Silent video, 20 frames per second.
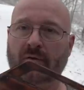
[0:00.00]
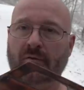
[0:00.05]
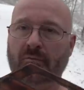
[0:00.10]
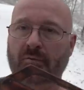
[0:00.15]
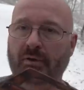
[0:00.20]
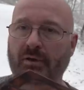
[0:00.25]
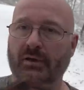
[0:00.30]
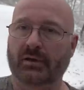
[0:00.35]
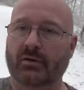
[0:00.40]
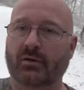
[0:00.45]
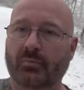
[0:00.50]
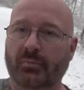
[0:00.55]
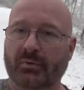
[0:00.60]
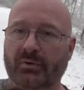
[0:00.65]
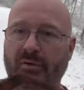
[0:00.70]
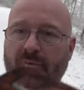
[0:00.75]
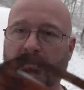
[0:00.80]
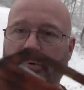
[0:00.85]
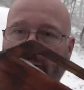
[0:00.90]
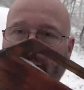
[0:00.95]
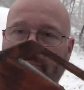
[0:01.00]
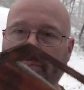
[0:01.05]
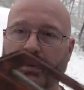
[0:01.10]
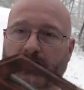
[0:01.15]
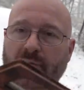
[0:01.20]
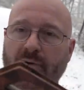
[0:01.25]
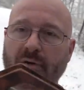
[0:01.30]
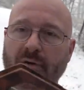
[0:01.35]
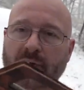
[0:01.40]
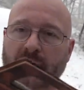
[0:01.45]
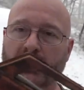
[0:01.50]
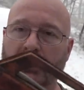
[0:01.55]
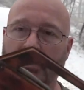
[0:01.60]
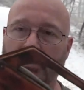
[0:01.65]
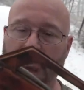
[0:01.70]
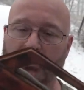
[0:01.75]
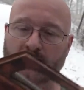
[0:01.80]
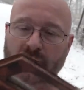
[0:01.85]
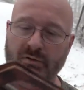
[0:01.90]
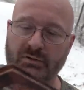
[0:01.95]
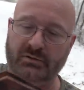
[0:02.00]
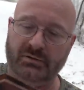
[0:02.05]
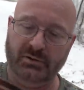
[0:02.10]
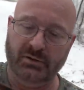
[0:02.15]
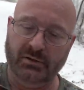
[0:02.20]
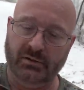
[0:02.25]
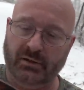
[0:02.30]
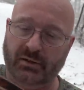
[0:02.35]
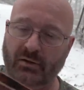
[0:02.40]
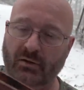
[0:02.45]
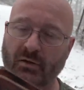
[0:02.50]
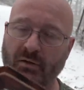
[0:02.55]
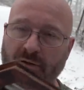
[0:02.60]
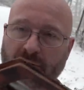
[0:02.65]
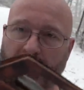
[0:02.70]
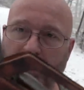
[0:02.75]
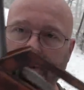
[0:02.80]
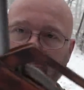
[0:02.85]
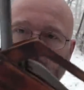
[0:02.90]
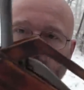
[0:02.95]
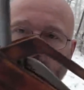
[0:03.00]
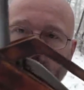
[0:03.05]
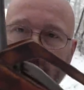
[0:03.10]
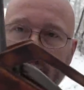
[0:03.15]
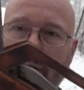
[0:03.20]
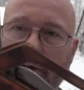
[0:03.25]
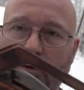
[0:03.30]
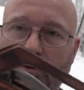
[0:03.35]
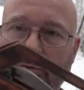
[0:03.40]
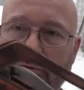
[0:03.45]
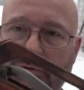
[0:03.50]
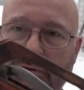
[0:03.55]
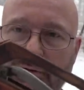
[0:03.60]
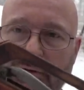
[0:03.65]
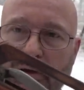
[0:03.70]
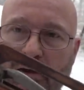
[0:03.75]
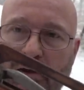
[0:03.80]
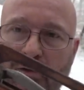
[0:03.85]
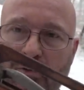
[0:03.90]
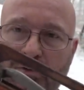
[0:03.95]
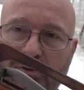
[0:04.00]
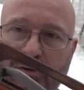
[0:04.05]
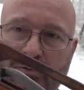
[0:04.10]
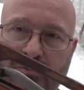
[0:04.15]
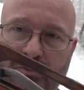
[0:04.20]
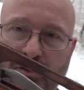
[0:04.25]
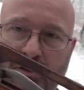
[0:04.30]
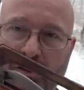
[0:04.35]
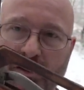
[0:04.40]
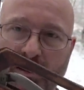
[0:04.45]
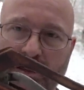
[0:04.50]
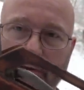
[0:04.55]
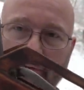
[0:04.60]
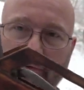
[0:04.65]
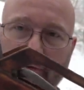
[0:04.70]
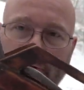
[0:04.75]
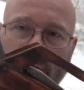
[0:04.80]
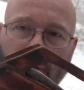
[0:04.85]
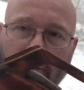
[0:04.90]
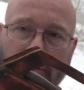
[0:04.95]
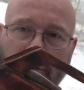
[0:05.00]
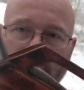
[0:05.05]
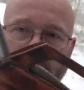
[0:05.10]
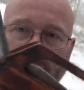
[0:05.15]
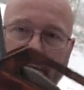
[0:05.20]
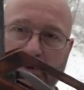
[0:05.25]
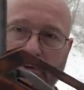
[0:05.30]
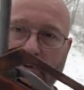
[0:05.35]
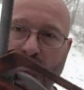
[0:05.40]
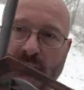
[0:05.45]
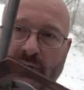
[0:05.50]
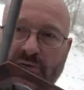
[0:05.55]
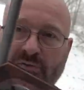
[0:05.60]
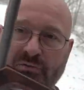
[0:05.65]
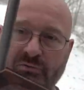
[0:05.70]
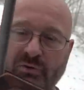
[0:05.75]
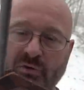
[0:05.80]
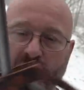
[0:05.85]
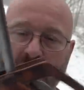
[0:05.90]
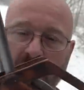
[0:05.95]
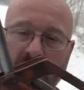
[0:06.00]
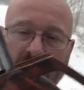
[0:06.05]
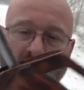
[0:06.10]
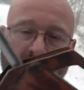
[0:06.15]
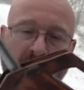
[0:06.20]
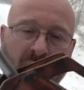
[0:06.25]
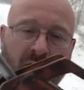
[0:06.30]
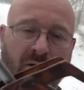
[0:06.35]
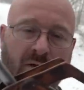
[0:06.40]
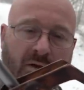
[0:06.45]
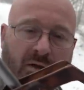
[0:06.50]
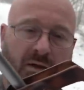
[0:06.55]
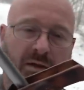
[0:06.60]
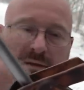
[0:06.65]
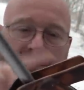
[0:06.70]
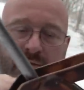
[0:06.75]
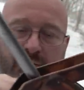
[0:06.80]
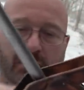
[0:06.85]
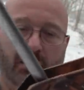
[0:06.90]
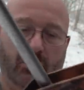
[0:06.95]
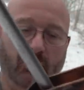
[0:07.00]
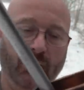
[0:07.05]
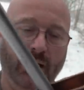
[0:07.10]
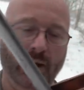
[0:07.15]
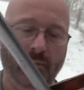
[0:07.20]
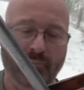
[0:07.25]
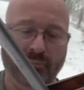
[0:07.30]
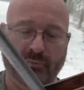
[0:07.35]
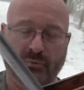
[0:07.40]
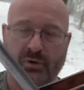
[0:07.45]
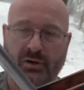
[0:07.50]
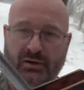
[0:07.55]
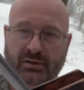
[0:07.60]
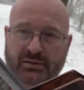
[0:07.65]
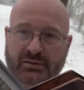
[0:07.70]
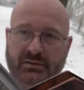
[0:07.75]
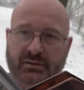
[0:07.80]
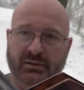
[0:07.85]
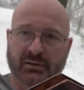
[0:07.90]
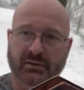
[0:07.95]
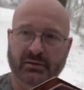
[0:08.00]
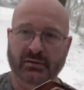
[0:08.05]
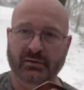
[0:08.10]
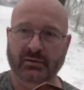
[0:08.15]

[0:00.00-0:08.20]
when I open the brake barrel, you can see that all the action, inclusive the lever that takes so much room, is now upwards.